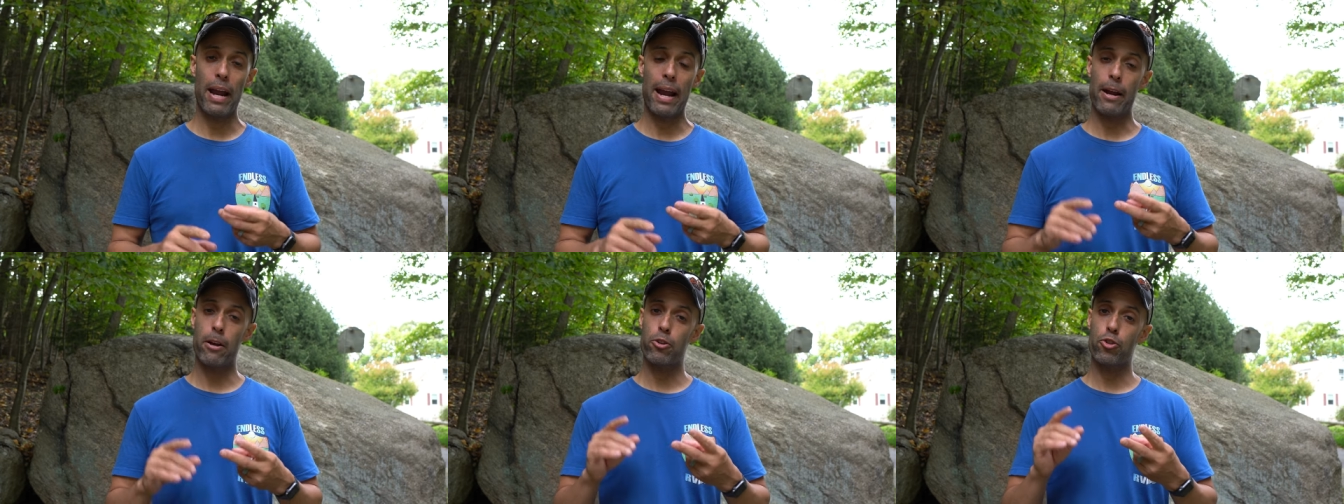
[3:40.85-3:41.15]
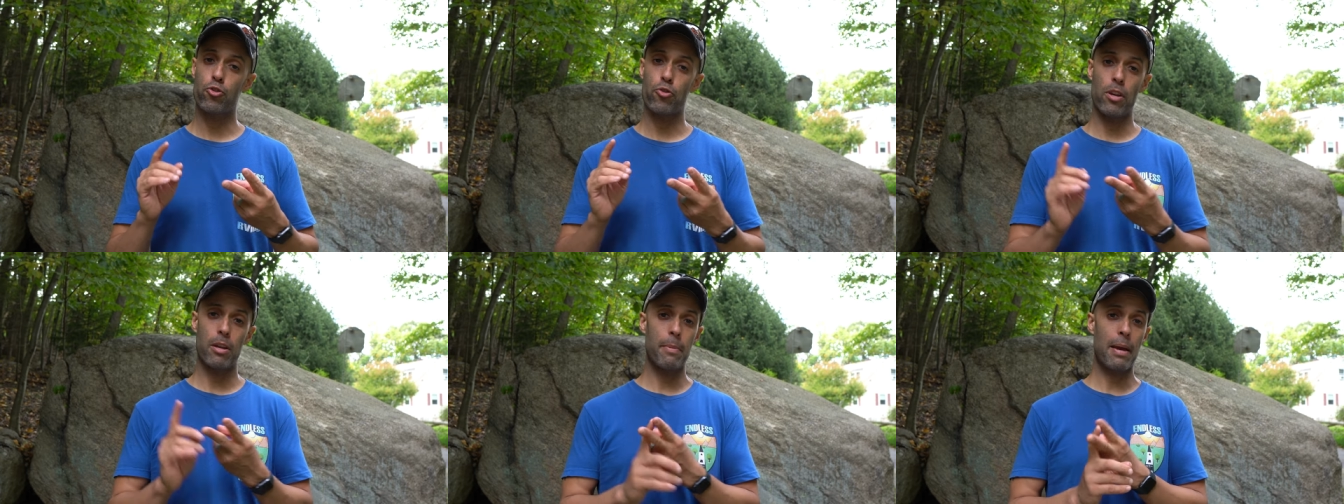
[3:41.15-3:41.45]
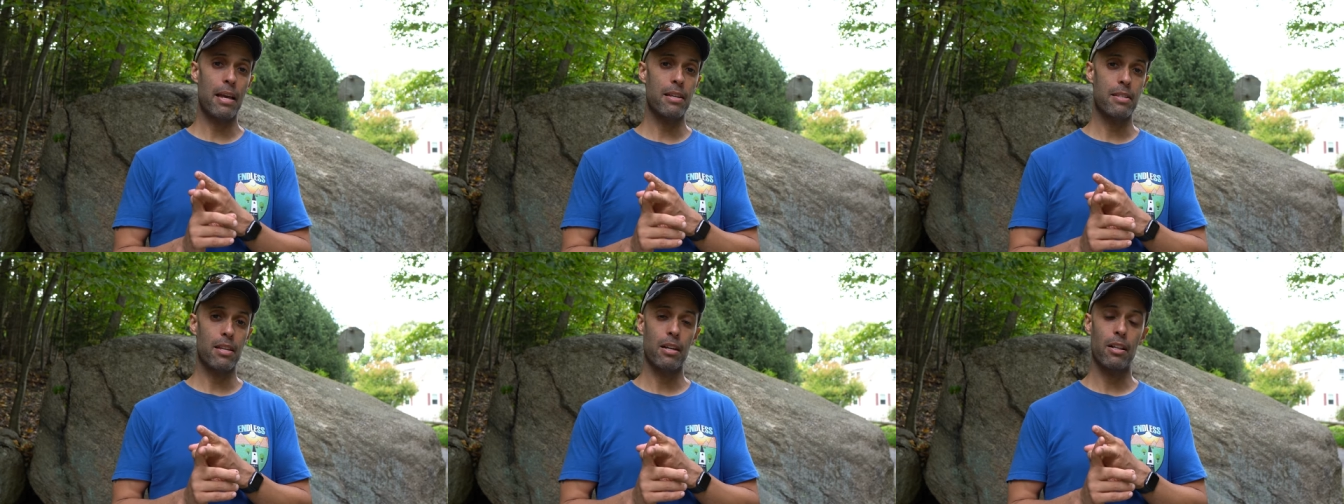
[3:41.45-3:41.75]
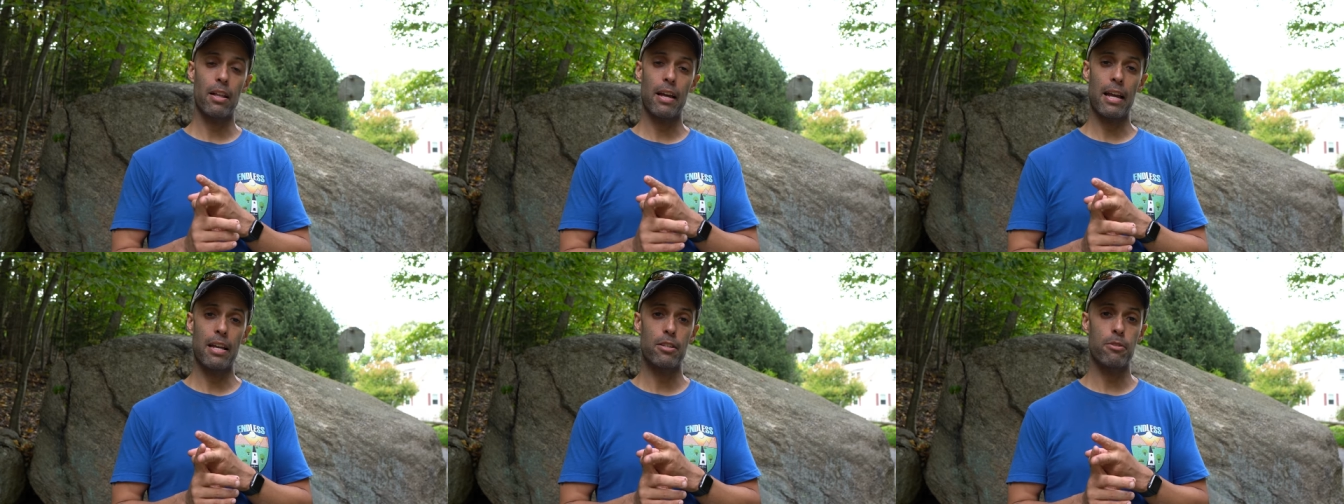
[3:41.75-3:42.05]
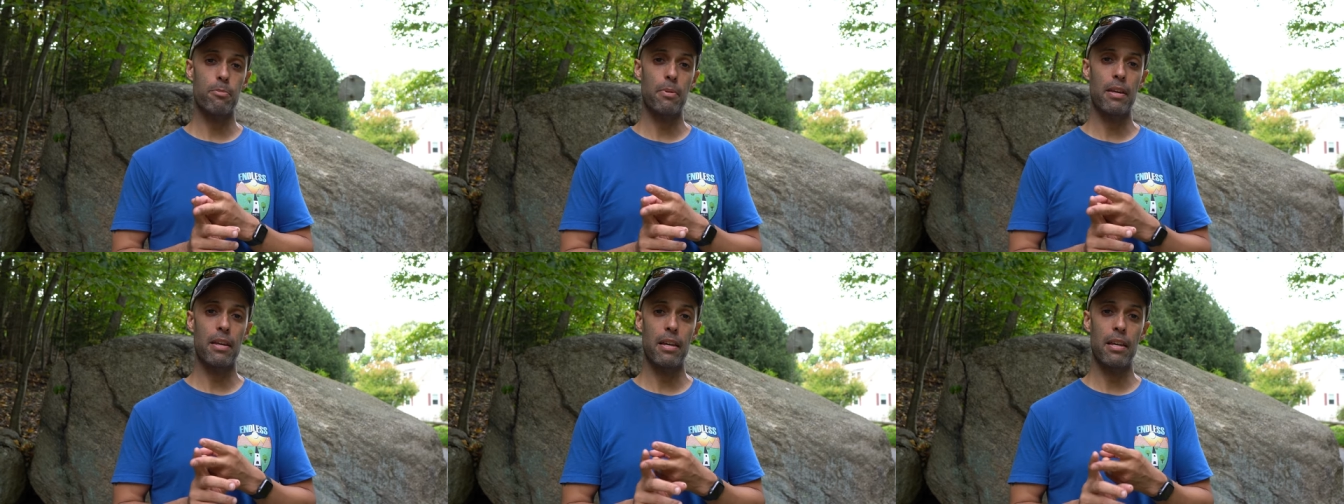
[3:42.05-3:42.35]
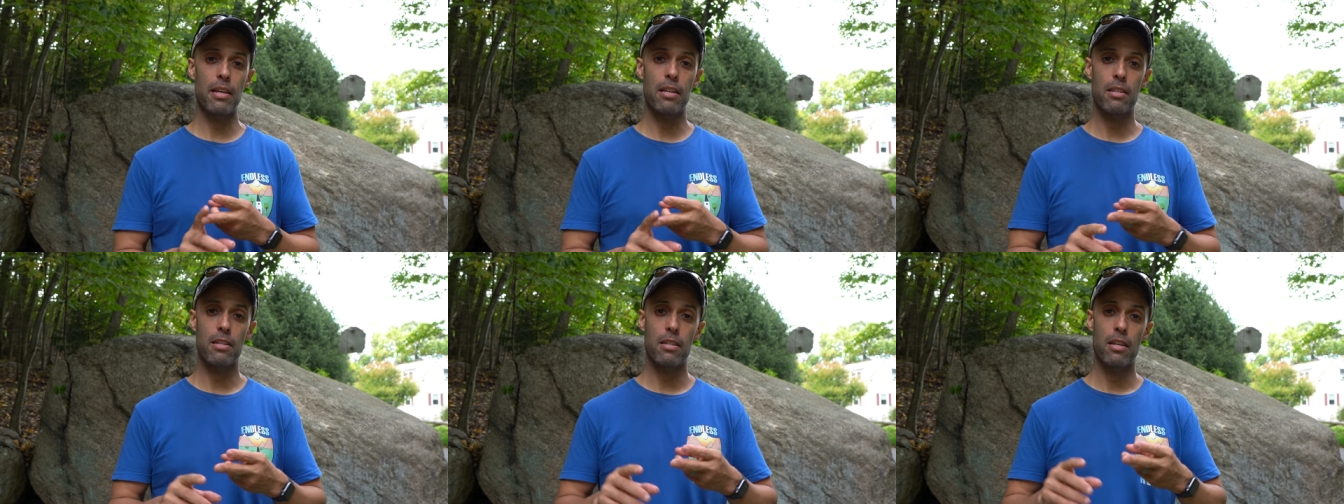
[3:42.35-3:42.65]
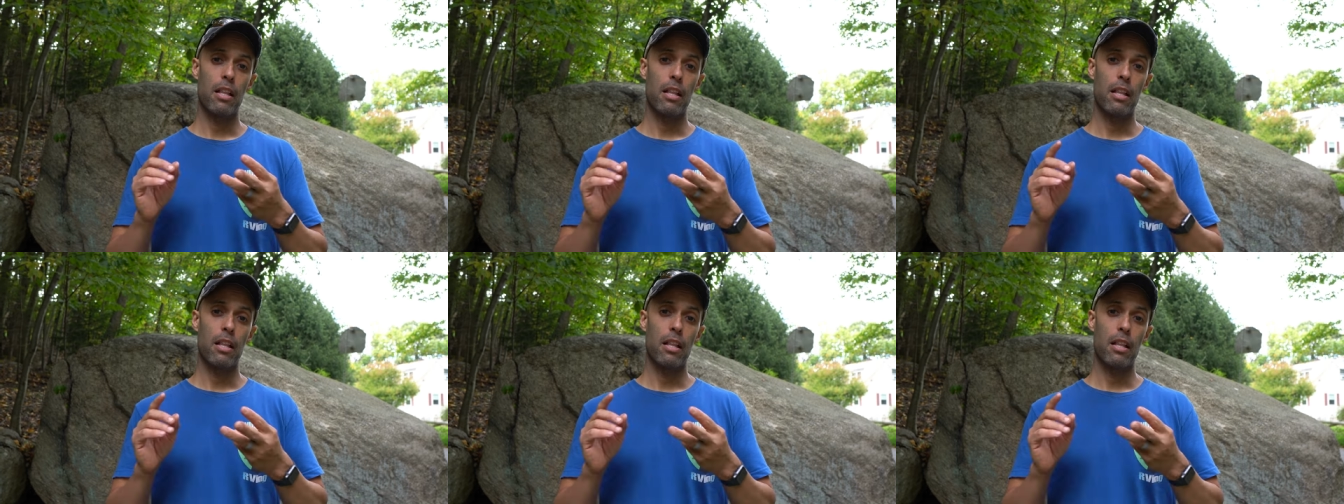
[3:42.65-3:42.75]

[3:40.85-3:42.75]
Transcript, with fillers: Airstream has the Class Bs,